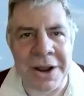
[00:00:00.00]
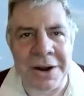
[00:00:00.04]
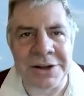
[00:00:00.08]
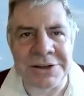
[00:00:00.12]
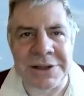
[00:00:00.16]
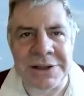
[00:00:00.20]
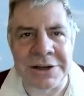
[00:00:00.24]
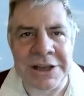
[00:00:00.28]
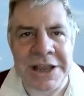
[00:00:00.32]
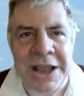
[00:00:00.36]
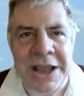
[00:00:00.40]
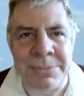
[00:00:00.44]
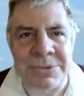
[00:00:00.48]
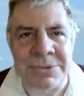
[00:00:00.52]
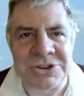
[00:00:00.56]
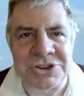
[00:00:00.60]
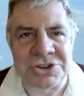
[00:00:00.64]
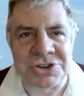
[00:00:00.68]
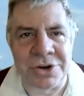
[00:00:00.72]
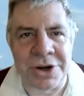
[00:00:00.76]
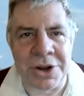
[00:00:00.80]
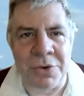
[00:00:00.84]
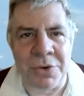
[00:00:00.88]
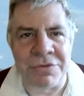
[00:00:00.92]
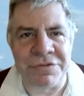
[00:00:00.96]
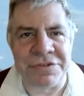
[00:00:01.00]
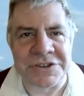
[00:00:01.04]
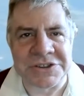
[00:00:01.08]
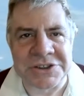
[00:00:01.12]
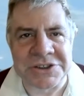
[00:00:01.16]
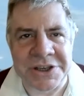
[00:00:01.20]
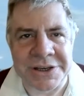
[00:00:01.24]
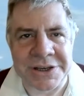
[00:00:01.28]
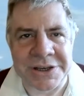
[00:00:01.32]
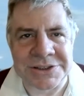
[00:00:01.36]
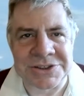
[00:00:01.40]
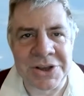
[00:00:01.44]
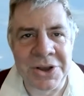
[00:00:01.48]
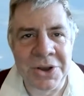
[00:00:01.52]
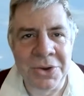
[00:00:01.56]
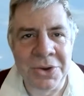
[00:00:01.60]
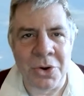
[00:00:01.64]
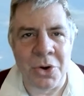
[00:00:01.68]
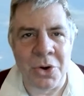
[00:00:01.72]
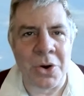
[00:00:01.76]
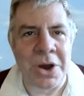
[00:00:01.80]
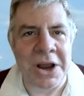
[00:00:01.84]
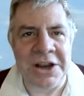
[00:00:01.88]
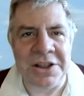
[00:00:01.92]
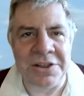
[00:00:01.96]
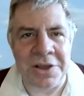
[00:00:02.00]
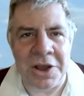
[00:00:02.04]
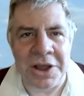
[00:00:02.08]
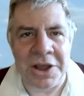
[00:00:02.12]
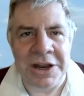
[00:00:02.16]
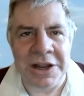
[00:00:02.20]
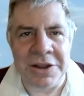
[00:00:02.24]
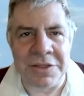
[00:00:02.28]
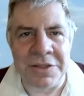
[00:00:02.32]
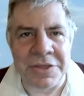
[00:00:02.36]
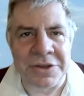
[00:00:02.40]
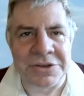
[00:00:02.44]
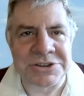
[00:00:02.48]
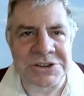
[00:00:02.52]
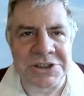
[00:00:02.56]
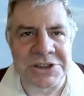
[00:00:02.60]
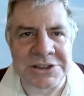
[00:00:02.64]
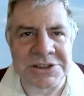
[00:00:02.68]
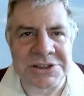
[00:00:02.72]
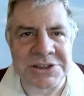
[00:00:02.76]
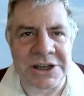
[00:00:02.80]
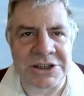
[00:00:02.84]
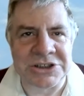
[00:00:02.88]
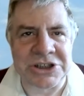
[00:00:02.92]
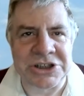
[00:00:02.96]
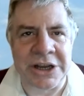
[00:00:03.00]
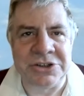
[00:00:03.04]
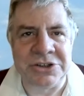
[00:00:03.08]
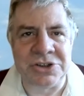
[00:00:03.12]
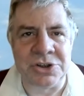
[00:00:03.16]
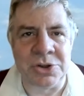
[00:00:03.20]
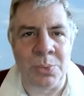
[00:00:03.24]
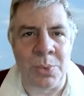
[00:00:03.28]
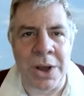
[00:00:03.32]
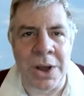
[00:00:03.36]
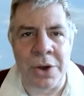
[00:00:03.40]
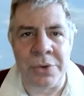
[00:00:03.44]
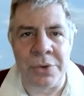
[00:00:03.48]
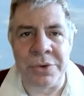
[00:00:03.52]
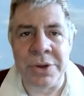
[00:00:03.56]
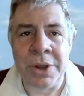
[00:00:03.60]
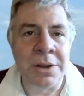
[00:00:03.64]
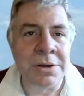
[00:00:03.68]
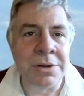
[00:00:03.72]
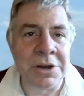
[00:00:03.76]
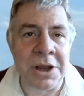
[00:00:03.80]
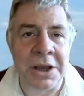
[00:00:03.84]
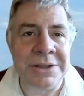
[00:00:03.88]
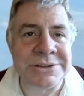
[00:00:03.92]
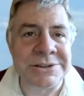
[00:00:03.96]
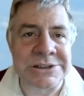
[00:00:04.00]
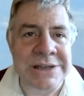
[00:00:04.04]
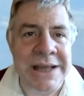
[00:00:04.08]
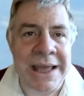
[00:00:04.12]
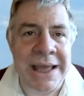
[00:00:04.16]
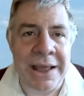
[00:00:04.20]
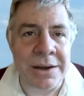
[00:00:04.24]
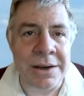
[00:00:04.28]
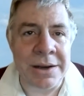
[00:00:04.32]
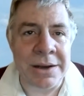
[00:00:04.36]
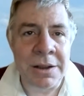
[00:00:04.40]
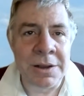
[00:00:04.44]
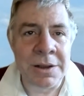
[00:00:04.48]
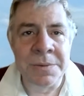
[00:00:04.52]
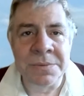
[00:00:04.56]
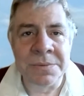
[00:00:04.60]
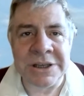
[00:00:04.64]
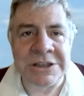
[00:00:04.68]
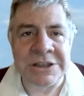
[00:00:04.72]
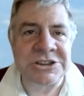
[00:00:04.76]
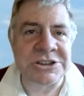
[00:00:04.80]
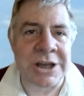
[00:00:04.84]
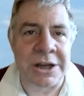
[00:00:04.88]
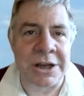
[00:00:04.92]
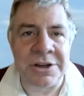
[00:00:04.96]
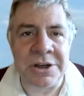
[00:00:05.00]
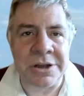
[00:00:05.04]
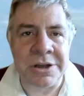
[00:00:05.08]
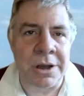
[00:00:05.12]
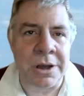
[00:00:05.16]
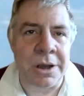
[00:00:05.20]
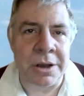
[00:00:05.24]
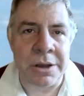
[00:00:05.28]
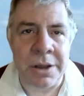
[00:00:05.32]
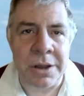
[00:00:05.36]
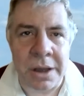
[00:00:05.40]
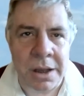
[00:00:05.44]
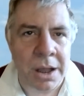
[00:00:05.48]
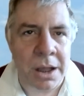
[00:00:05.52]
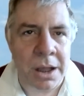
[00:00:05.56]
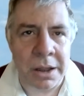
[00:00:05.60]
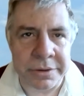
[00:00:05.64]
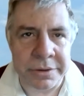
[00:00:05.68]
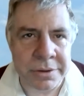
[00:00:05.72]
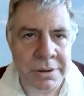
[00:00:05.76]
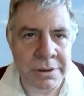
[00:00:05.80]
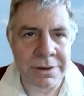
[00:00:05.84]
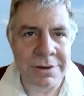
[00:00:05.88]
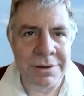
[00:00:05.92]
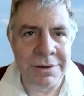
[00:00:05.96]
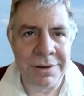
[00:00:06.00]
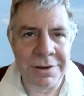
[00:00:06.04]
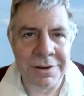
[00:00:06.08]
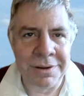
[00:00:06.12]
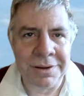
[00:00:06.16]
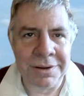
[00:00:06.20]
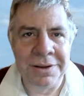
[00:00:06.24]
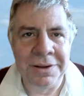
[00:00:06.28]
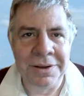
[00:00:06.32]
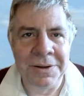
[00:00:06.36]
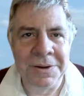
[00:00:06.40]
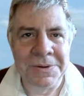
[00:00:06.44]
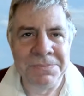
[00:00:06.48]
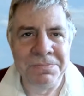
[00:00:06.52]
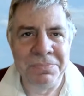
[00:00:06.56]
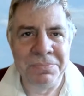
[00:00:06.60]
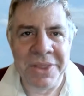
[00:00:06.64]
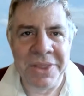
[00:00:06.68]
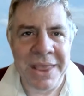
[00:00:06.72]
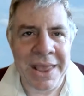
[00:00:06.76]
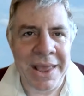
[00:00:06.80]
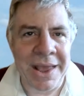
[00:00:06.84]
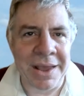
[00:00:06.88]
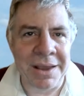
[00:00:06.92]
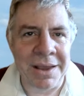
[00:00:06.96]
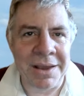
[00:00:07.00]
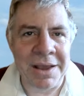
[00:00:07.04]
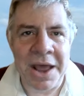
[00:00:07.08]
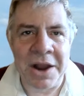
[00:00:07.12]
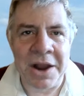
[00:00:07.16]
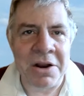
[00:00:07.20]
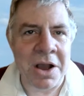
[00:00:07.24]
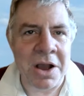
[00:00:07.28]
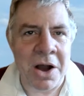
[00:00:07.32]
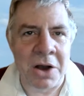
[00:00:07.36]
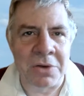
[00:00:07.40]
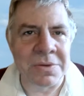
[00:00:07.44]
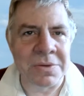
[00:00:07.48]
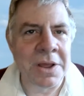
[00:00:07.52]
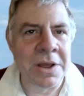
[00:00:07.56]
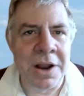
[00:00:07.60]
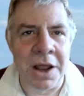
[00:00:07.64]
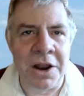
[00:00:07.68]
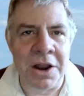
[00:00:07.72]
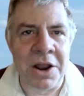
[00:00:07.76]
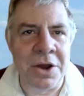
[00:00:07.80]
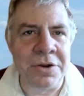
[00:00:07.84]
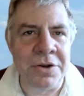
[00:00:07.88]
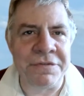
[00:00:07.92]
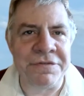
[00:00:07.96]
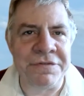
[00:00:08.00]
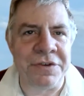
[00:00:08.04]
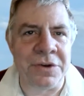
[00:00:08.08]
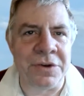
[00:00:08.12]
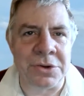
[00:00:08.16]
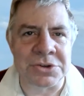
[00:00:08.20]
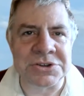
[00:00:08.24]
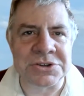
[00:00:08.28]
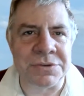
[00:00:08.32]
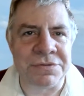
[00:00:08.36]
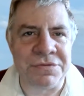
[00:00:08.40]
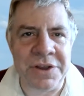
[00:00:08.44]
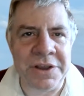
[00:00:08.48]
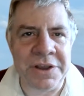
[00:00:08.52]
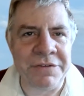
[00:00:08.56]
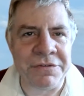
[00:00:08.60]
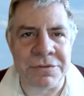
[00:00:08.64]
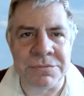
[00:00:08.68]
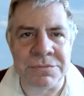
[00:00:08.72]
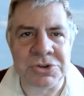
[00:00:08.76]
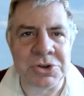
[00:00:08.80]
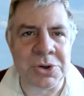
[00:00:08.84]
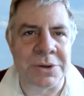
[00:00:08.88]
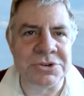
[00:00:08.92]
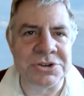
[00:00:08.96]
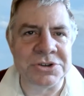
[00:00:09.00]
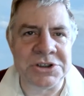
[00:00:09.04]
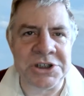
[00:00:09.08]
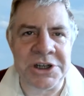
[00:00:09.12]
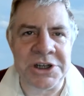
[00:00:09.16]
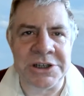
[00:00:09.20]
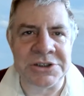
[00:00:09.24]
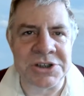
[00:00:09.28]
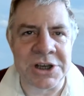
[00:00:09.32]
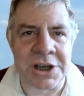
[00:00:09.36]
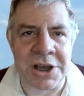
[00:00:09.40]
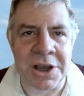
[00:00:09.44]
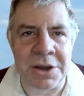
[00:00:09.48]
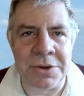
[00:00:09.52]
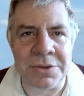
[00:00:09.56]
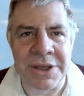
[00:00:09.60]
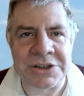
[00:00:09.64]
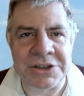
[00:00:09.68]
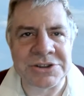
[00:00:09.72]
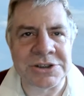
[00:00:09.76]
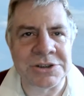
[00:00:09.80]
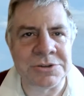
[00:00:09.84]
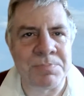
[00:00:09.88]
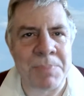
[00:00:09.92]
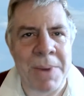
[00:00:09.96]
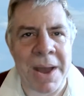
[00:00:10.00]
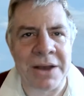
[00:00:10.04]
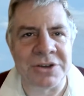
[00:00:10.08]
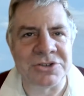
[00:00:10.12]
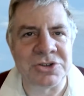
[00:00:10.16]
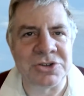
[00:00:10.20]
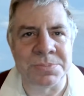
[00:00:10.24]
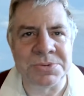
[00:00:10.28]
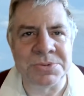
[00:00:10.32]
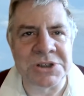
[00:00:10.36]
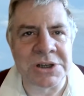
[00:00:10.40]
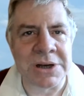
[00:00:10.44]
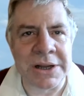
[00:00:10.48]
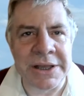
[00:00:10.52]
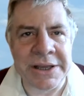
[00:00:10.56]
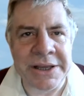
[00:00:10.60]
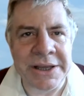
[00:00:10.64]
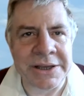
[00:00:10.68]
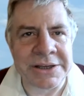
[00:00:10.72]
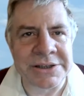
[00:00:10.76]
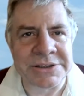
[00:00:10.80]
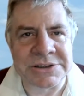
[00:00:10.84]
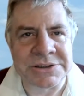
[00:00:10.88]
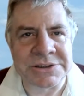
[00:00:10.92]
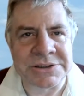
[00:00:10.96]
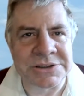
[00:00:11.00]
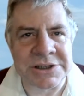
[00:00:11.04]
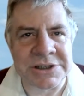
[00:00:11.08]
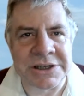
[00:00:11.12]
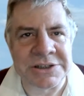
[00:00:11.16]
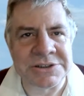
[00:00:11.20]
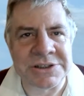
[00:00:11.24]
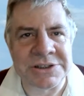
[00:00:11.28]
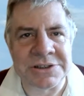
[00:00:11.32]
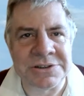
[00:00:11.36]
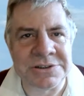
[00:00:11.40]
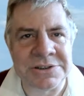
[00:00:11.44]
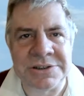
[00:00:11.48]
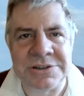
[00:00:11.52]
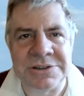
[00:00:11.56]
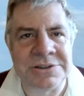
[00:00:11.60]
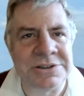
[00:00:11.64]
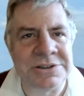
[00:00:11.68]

have gone and done chemistry or physics or any, any of those things that are changing the world. No, instead they studied Kierkegaard. Yeah, hmm. and oh, a load of philosophy from 200 years ago that's about as obsolete as as a